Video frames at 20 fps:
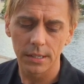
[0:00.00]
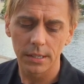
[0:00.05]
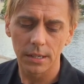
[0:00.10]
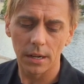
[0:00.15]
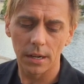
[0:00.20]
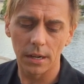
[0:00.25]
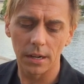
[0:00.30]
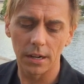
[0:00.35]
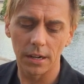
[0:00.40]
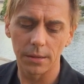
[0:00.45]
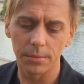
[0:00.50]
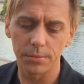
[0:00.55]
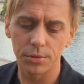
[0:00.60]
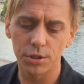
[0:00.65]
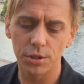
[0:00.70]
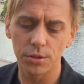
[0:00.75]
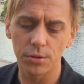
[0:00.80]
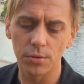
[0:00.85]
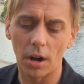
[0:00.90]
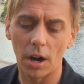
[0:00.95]

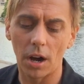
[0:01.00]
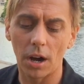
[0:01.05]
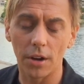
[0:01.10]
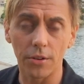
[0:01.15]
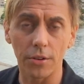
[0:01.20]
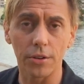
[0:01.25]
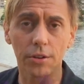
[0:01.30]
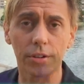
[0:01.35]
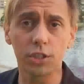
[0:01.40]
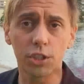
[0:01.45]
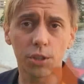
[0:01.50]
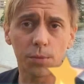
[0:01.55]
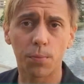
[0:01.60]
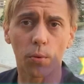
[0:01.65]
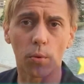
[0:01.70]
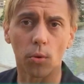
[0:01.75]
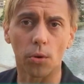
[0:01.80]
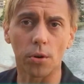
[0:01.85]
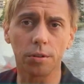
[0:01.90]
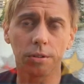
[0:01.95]
to honor and
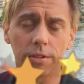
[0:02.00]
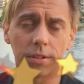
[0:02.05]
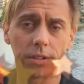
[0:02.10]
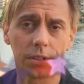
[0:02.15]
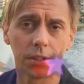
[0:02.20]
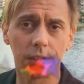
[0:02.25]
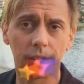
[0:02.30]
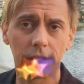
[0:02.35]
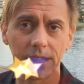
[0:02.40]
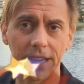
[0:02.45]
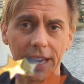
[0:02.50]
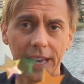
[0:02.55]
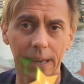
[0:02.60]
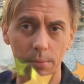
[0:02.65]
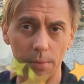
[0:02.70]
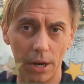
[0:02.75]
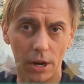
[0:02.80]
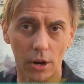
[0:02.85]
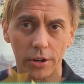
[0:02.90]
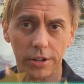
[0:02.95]
support gay
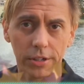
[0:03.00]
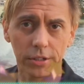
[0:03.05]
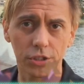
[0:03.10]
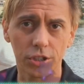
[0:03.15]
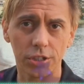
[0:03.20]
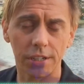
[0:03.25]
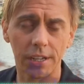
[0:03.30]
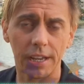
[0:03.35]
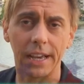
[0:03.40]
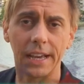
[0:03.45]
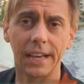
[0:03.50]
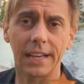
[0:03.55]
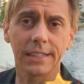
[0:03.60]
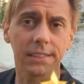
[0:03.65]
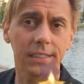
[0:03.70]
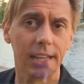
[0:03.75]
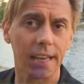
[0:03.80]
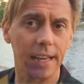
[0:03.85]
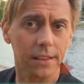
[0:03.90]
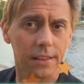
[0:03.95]
marriage
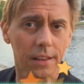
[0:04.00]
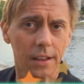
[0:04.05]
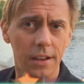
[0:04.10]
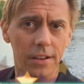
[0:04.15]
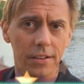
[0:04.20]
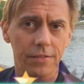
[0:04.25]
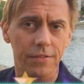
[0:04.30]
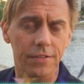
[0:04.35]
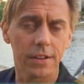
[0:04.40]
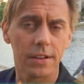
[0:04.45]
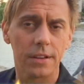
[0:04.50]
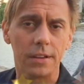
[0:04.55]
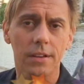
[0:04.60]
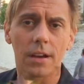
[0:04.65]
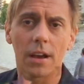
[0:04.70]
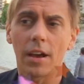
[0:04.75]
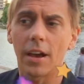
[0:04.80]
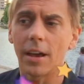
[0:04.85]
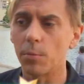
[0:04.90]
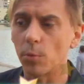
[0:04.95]
and gay love.
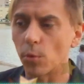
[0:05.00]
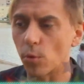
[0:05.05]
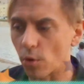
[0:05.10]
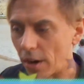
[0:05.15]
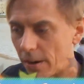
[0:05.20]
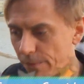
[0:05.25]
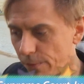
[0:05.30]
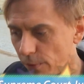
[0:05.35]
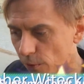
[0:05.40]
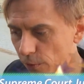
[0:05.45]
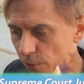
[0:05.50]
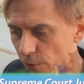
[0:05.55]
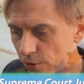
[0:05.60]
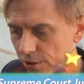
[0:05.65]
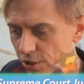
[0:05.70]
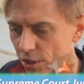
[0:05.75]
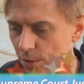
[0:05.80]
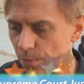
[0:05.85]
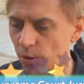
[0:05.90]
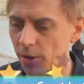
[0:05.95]
I am grateful for
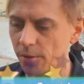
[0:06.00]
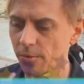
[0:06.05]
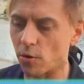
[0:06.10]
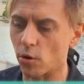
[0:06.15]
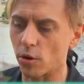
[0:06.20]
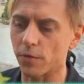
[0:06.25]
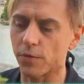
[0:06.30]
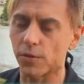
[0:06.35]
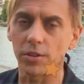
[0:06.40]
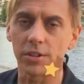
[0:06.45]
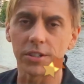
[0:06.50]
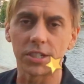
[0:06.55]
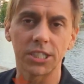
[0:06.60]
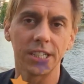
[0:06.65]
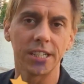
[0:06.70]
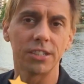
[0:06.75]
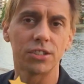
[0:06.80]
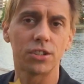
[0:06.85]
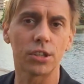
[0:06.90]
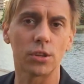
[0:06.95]
the Supreme Court for
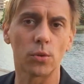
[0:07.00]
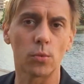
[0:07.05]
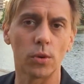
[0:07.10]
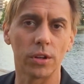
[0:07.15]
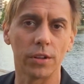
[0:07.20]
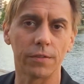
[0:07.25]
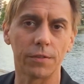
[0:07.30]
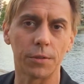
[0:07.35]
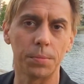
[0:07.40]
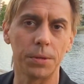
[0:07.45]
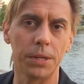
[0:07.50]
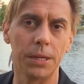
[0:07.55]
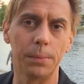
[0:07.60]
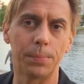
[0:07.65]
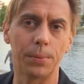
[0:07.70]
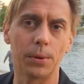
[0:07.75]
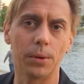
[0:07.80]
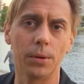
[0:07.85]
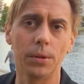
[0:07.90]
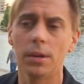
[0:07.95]
listening to the will of the
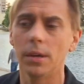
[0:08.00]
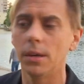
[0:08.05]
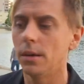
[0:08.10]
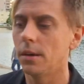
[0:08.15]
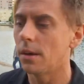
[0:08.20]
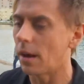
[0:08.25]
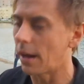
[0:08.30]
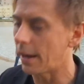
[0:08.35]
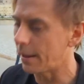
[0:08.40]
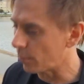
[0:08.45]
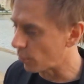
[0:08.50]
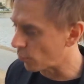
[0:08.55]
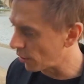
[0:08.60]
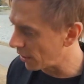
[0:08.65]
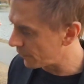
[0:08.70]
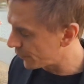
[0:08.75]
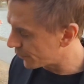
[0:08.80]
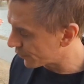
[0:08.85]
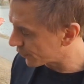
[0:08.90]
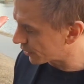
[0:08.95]
people. I am
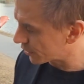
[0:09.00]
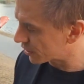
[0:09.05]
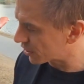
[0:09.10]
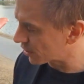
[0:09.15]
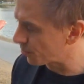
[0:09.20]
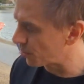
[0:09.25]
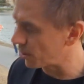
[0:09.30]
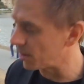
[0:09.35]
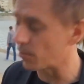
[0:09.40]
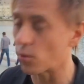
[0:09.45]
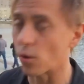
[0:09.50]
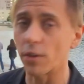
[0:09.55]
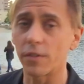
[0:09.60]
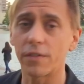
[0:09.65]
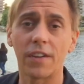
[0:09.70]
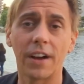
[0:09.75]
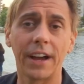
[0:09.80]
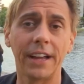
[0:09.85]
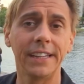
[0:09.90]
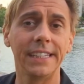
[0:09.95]
grateful for the Supreme Court
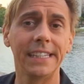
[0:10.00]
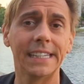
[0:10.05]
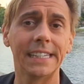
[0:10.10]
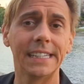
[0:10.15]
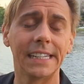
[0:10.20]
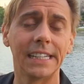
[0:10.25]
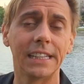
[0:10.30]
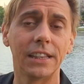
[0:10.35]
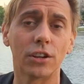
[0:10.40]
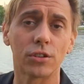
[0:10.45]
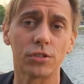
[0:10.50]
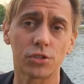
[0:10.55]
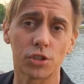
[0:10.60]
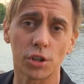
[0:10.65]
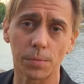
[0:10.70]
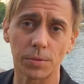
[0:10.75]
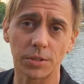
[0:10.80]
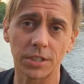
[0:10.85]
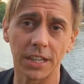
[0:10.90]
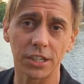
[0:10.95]
finding it in their
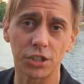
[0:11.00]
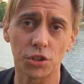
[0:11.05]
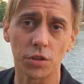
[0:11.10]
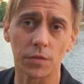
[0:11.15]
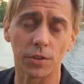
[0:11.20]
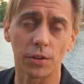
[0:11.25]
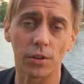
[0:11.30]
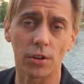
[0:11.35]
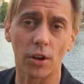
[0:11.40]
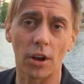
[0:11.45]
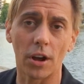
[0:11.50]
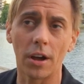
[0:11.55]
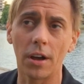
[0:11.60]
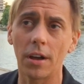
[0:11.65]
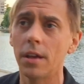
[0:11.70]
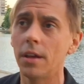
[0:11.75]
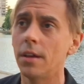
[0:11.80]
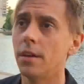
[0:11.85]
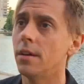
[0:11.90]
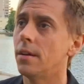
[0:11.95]
interpretation of the law.
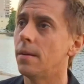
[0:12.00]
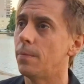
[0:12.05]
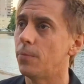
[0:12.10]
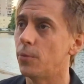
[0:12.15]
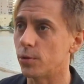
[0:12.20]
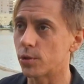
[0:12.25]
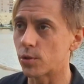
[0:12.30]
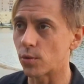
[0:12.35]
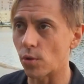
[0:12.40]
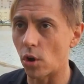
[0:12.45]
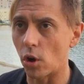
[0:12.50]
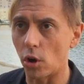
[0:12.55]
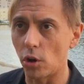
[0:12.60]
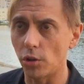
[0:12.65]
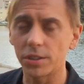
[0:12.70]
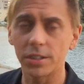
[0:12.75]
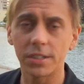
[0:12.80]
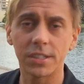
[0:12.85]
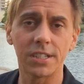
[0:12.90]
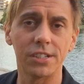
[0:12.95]
Those were all
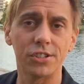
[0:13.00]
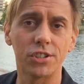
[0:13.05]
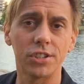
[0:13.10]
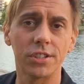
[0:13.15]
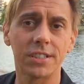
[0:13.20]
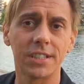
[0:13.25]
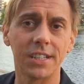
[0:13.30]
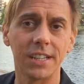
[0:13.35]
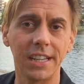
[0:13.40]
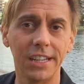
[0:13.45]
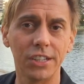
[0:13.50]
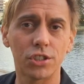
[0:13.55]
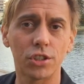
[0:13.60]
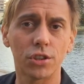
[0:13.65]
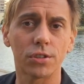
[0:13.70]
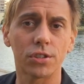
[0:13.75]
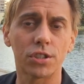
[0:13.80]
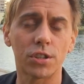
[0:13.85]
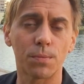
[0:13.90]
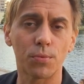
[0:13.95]
decisions that each of
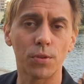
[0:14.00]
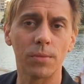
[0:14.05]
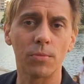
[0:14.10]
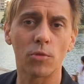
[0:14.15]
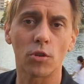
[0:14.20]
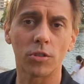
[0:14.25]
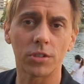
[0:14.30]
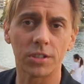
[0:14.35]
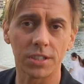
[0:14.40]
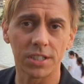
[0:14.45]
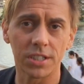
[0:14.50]
those Supreme Court